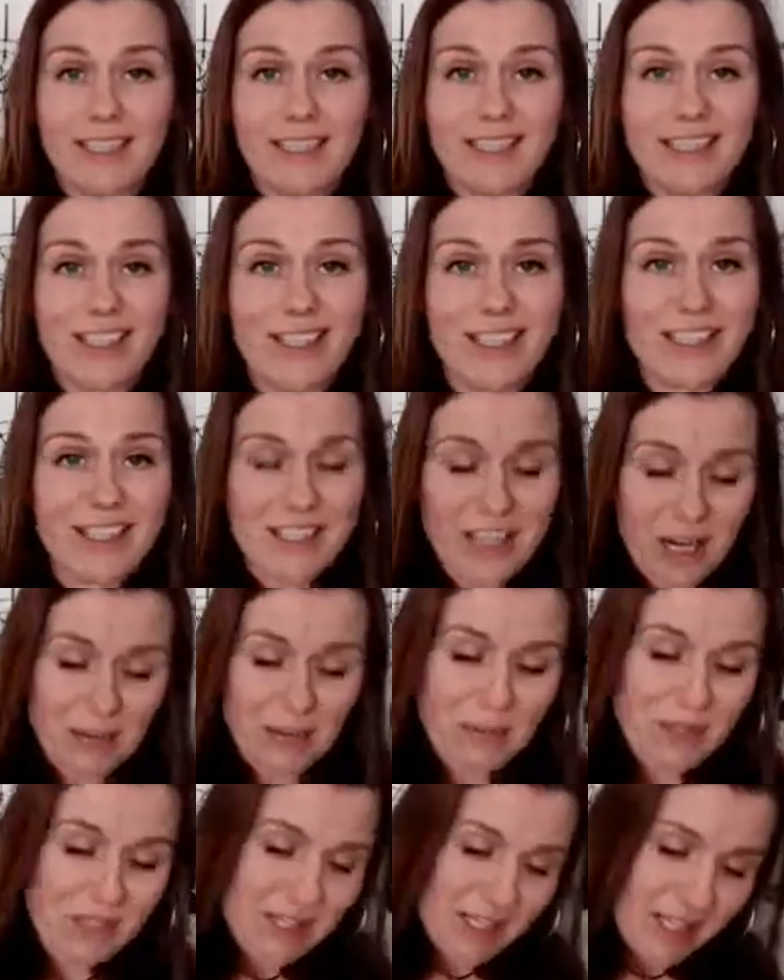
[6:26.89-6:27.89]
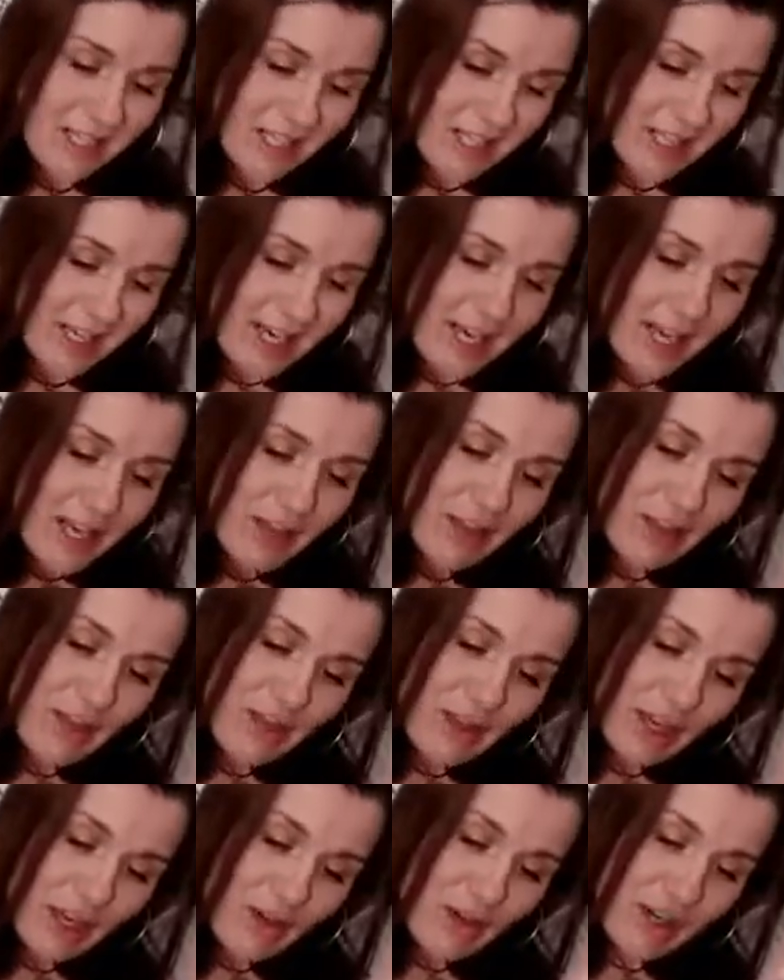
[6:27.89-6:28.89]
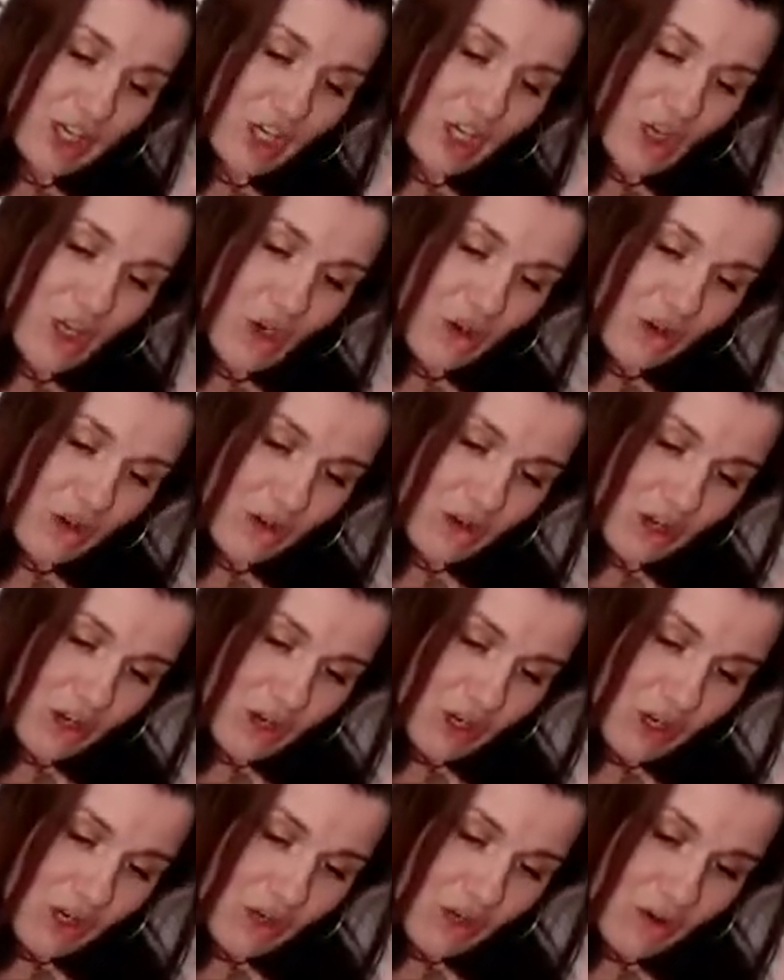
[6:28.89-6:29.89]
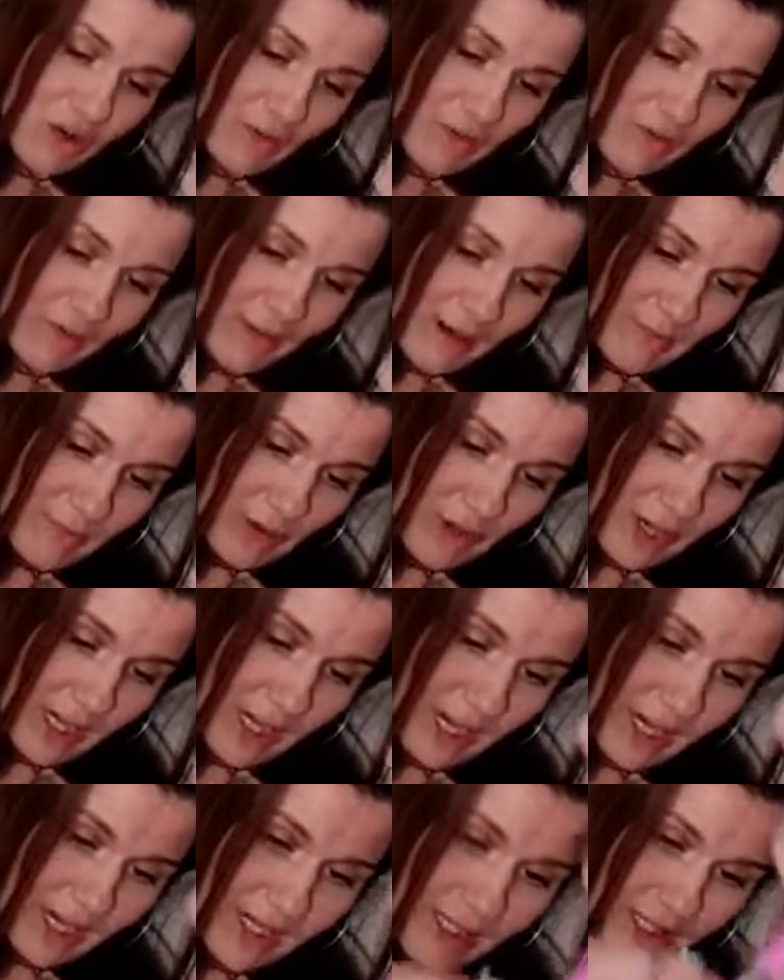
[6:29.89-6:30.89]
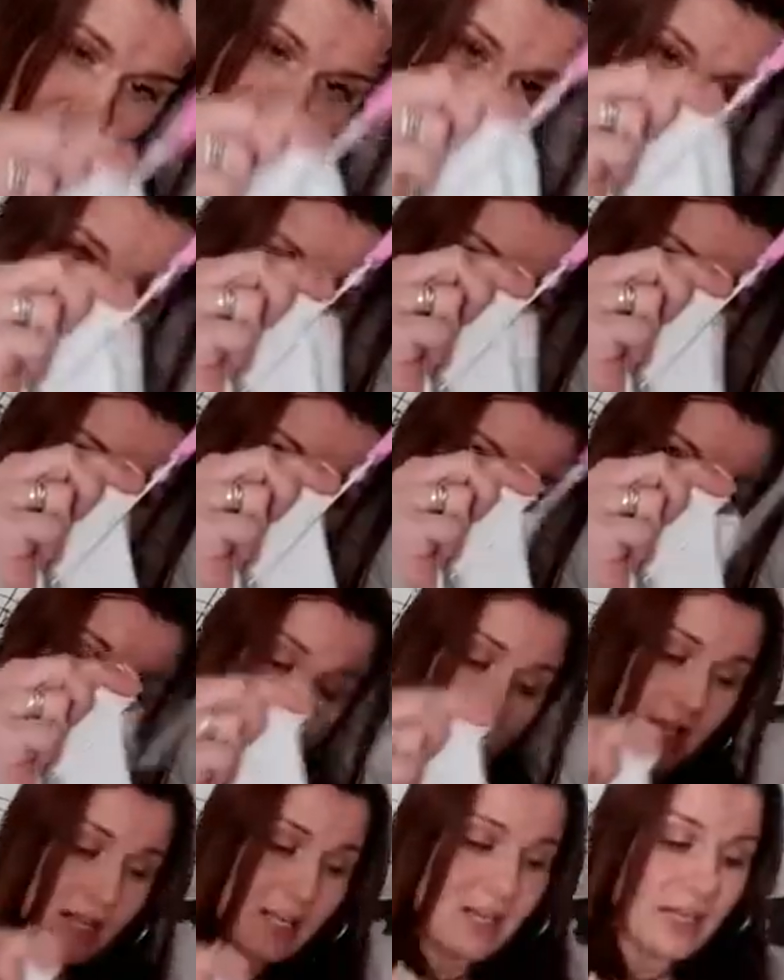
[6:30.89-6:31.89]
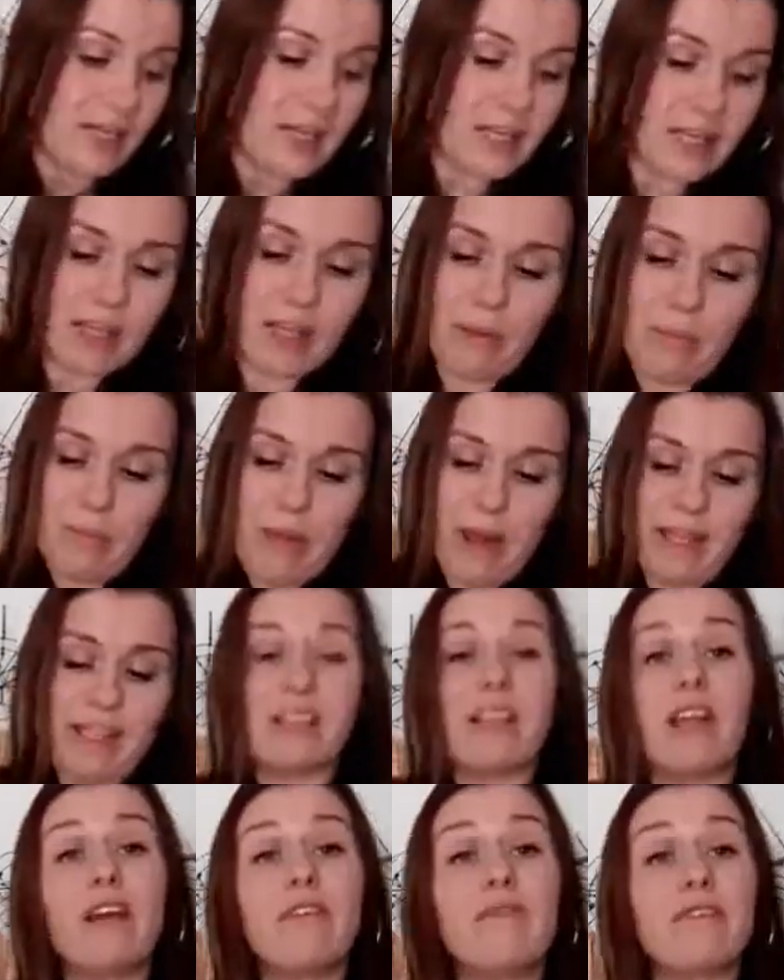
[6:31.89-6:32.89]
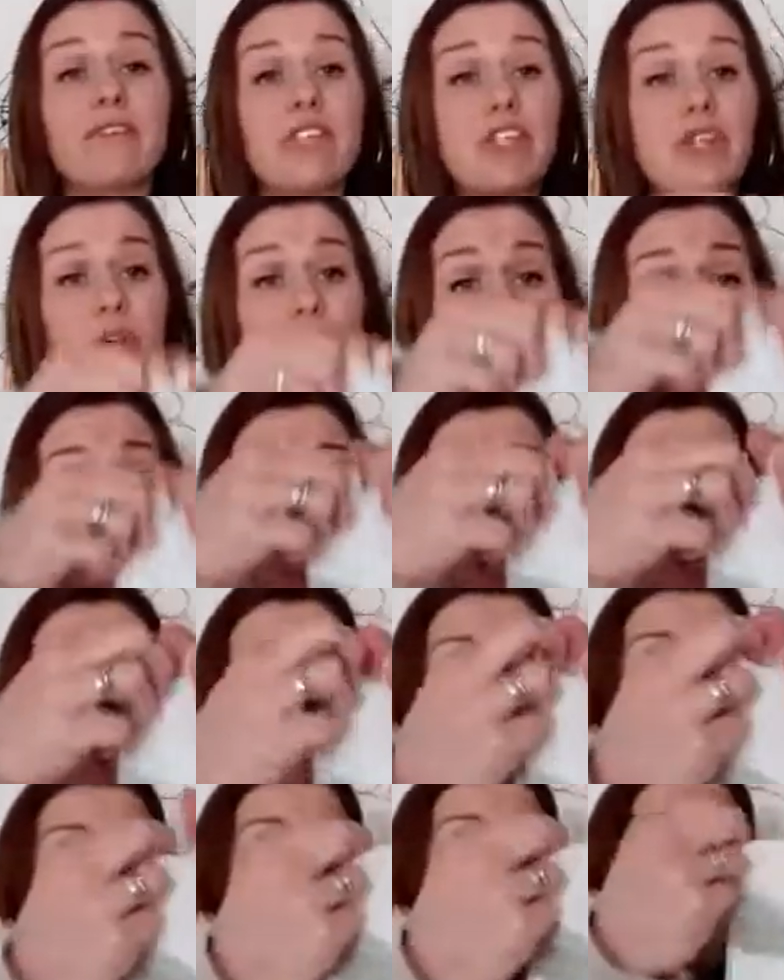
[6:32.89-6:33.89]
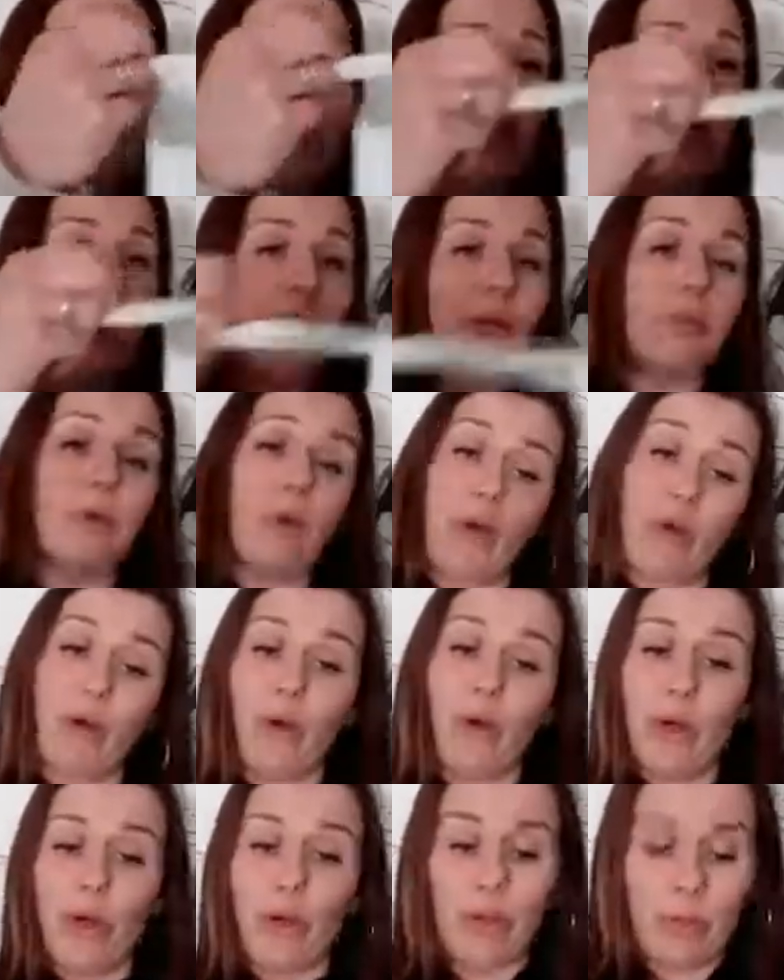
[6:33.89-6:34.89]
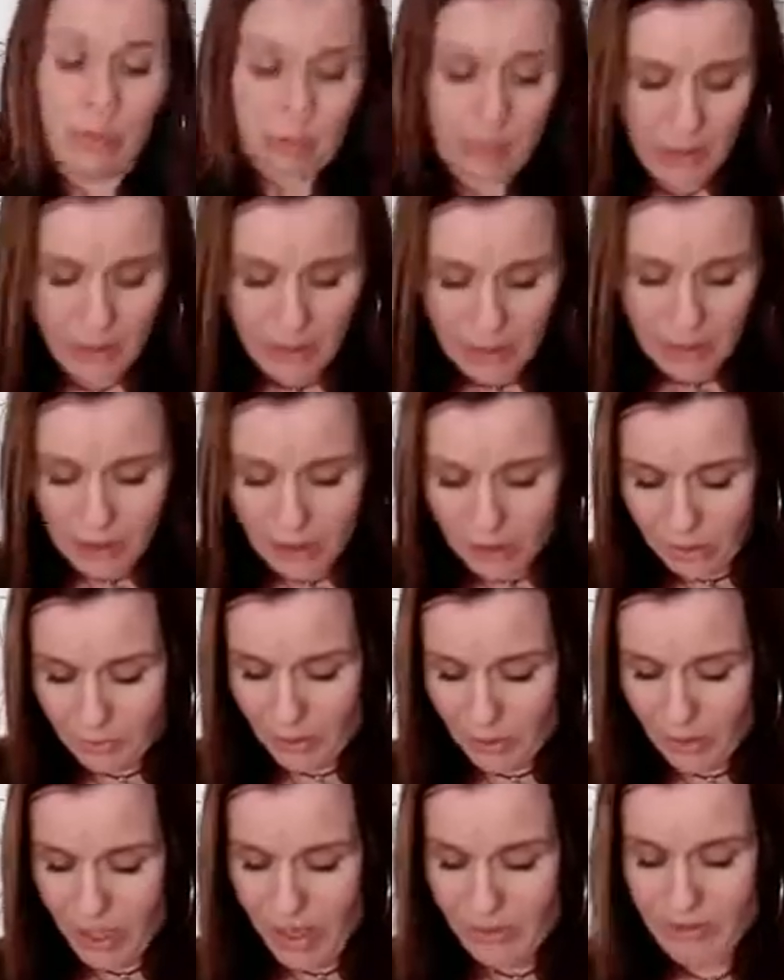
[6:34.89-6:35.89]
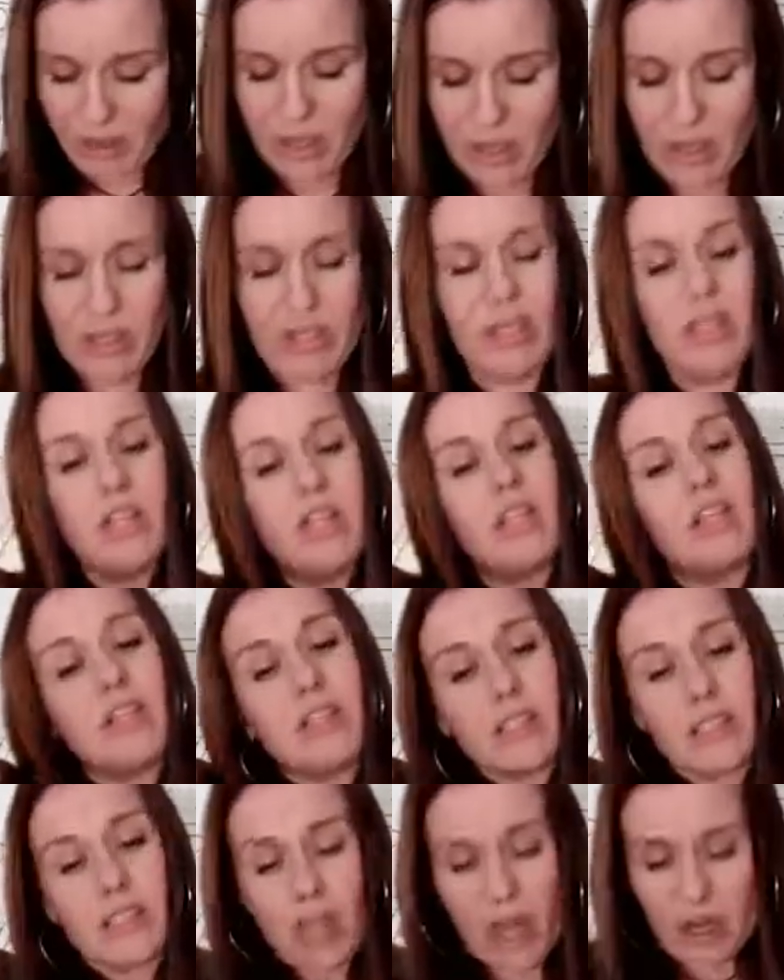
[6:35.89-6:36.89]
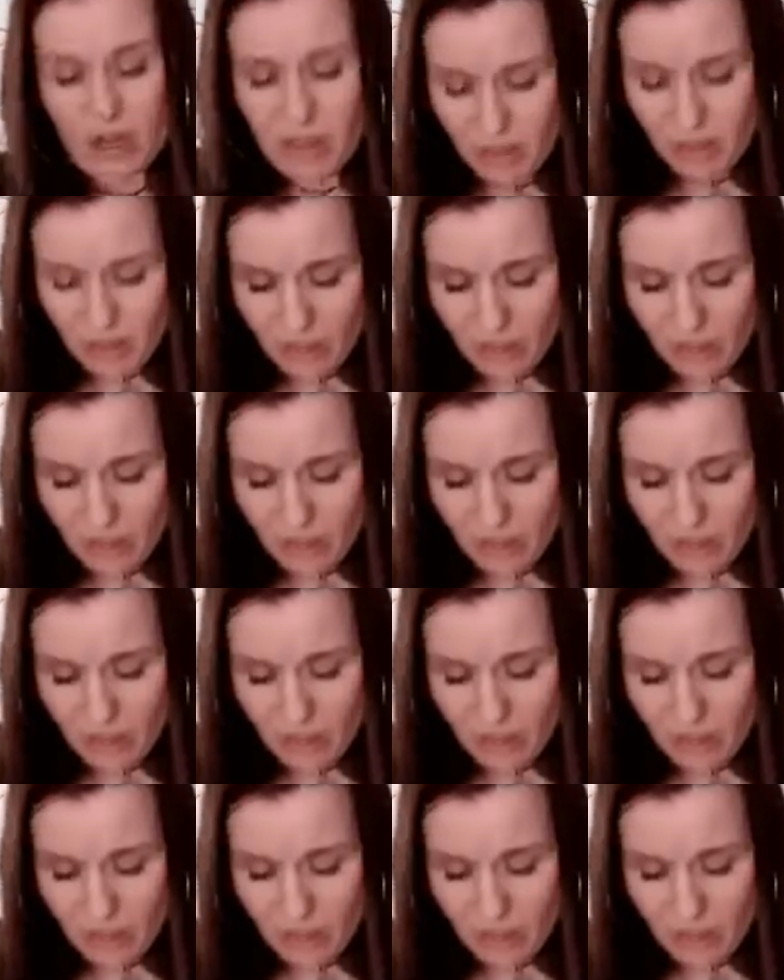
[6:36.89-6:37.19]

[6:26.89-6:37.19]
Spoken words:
cheers James, the thicker and longer your fabric is, the better coverage you're going to get on your hula hoop or your hoop, whatever. So